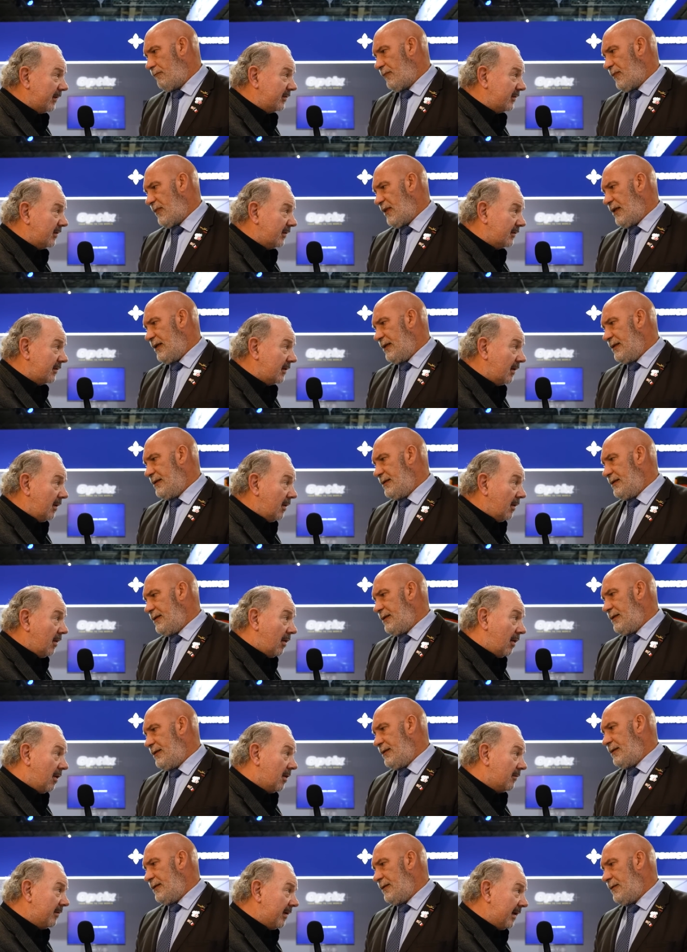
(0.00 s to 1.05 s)
Speaker 1: this is
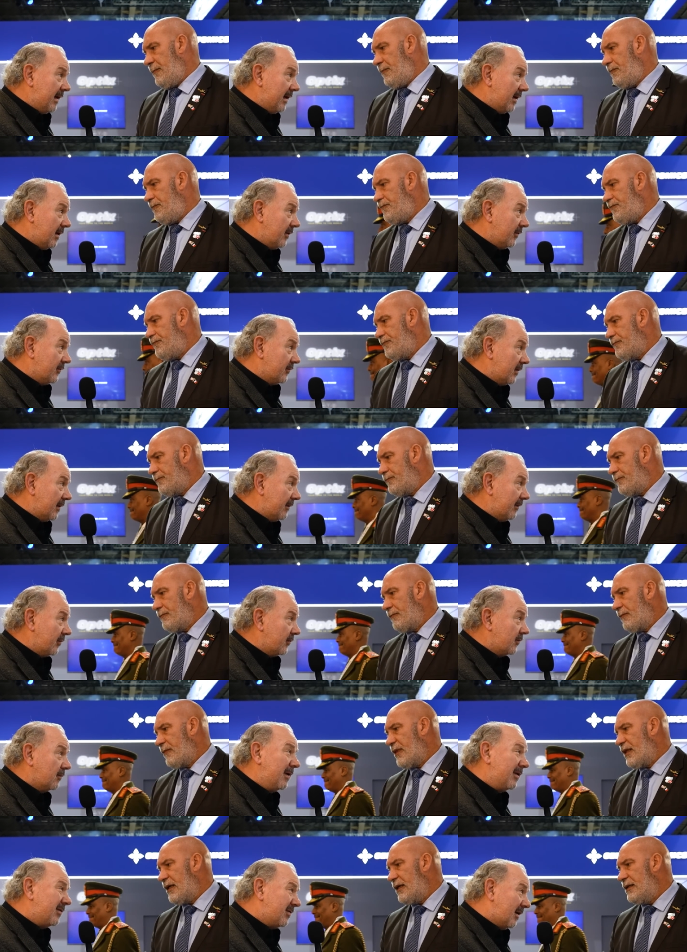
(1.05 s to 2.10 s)
already entered
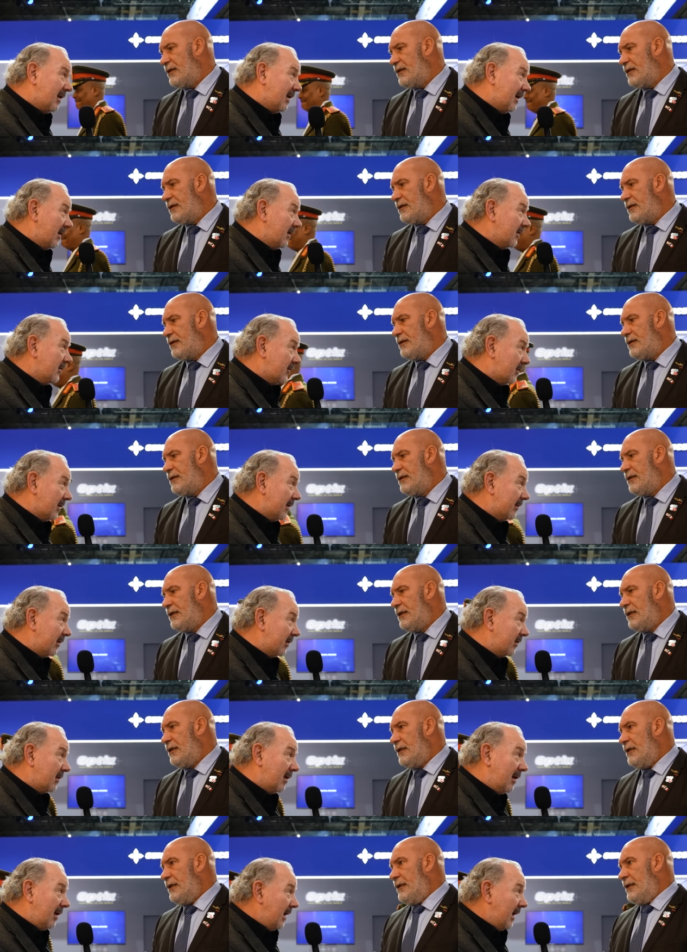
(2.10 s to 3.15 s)
service, recently entered
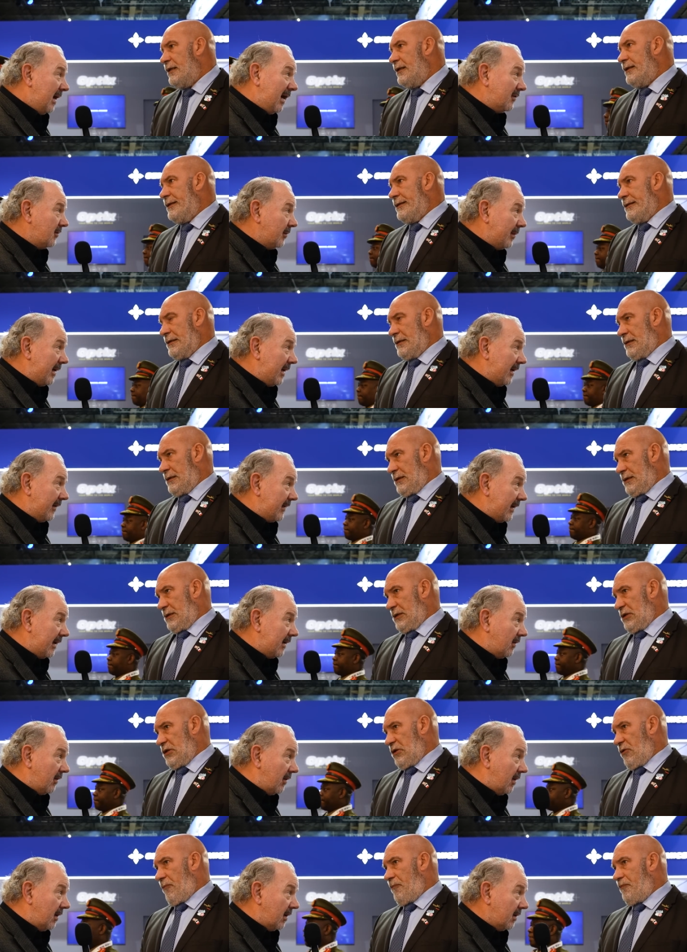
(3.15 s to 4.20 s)
service, hasn't been out that
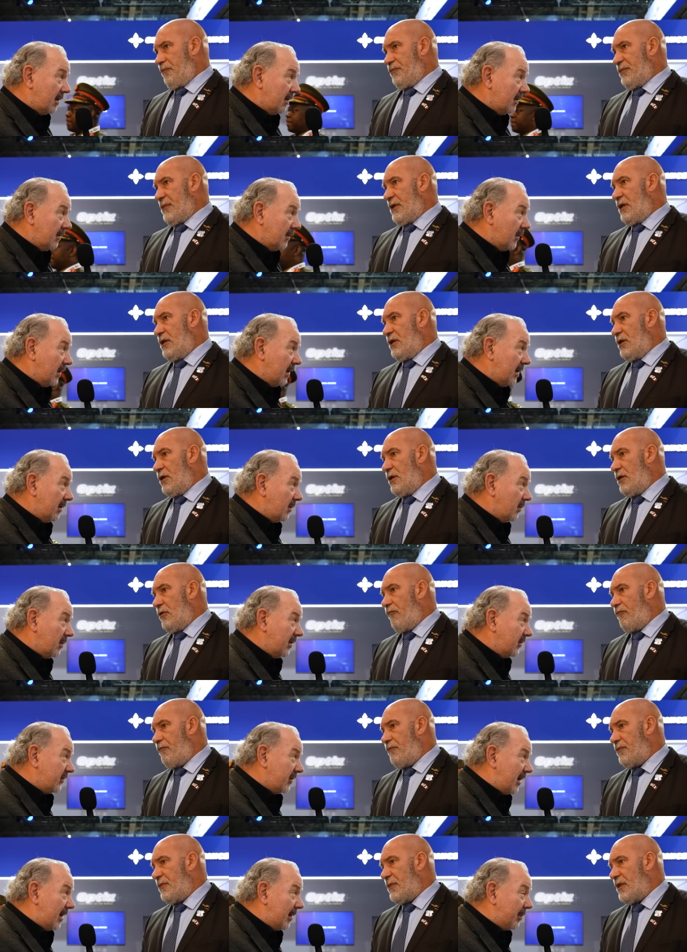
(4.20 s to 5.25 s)
long. Where
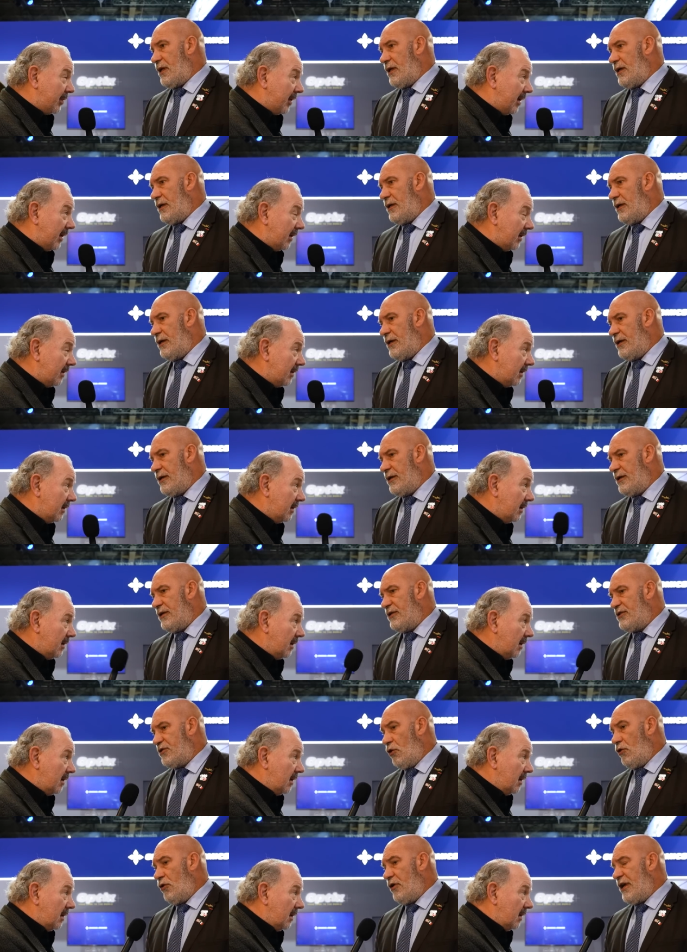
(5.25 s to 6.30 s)
where's it operating?
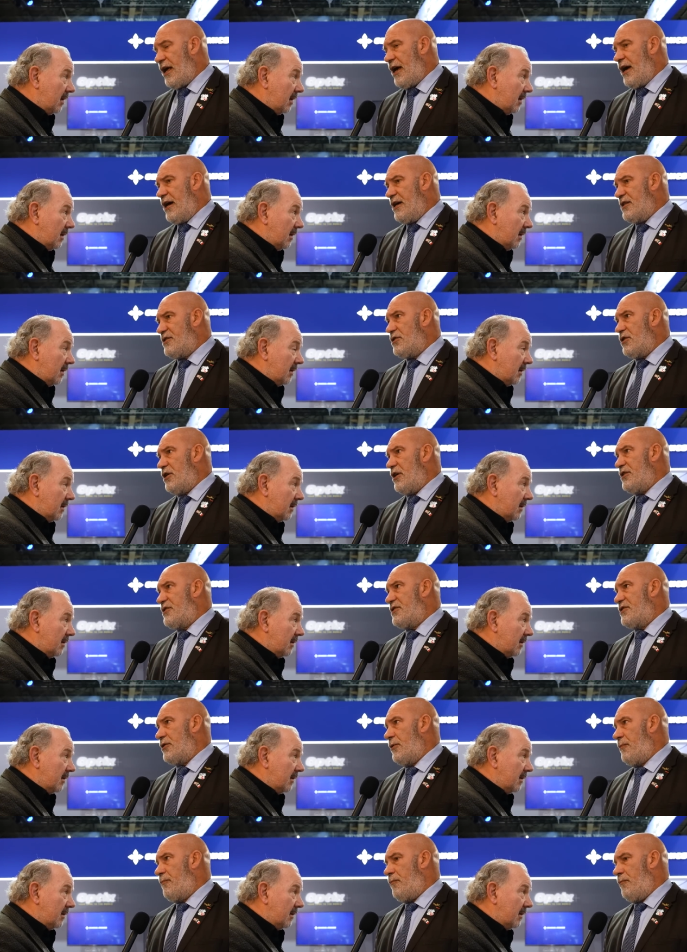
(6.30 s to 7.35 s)
Speaker 2: So yeah, it's
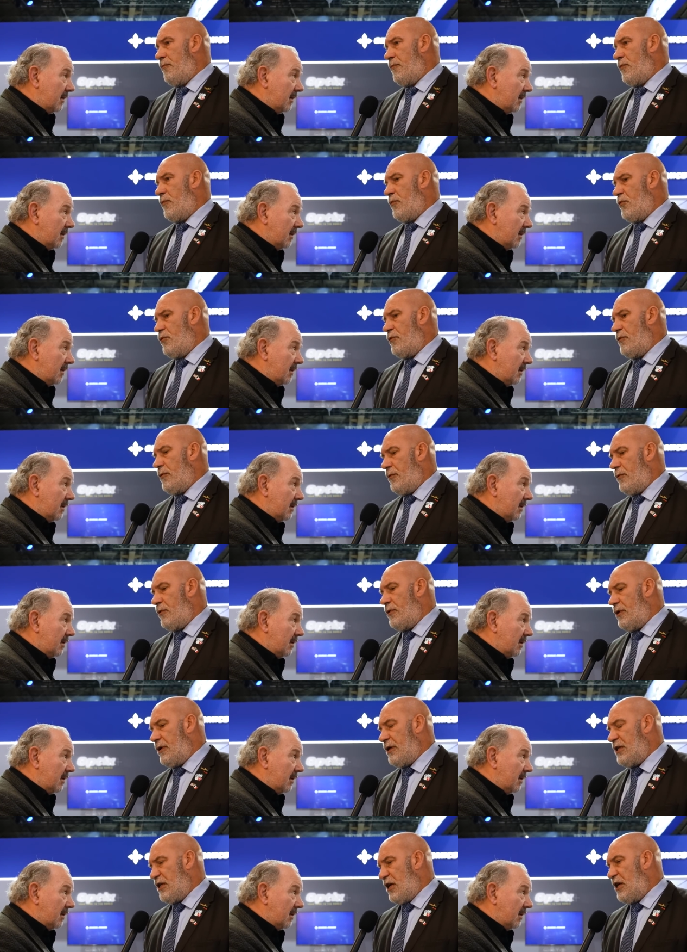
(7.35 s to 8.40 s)
it's a uh,
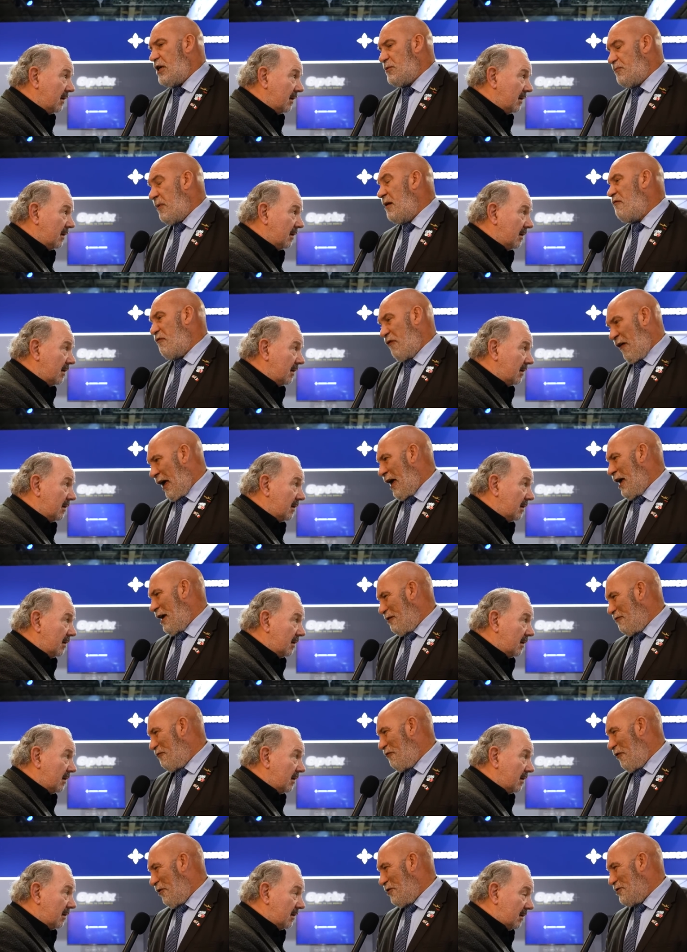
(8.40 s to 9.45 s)
it, has been flying
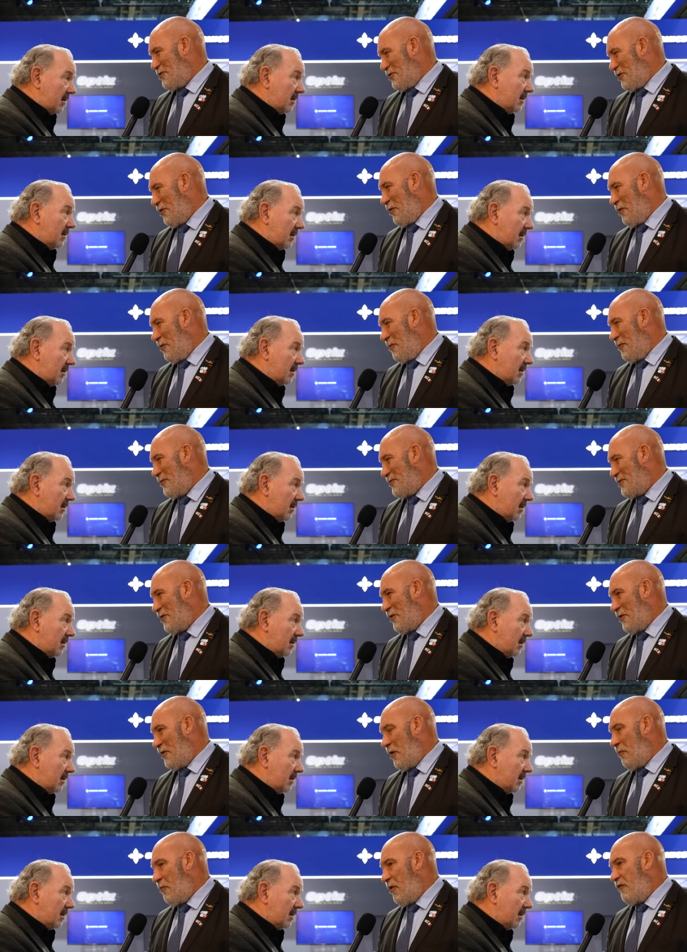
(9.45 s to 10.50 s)
for a certain, a
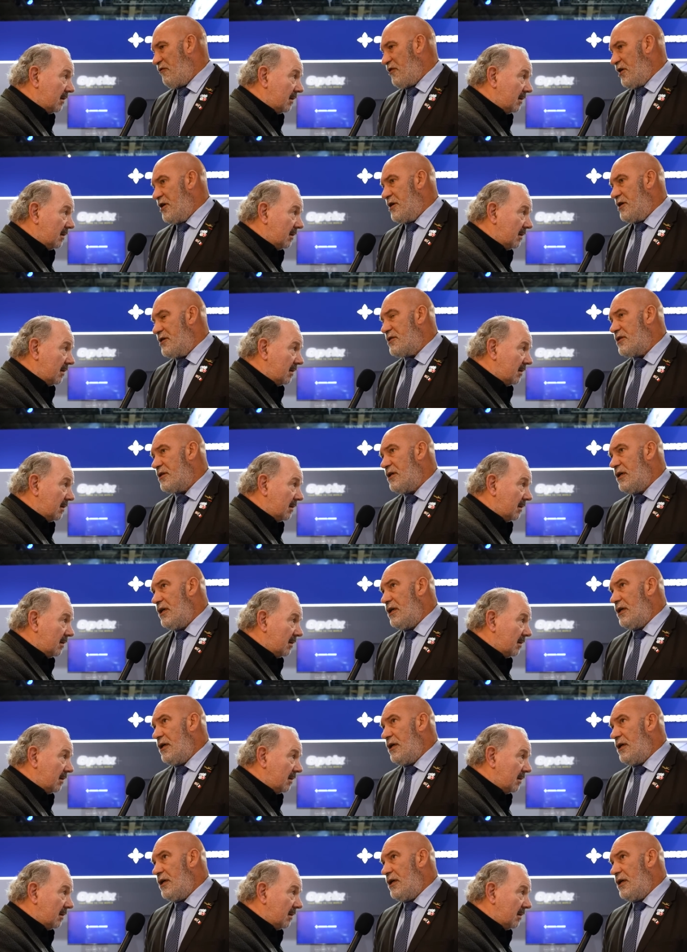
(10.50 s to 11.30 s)
certain number of years.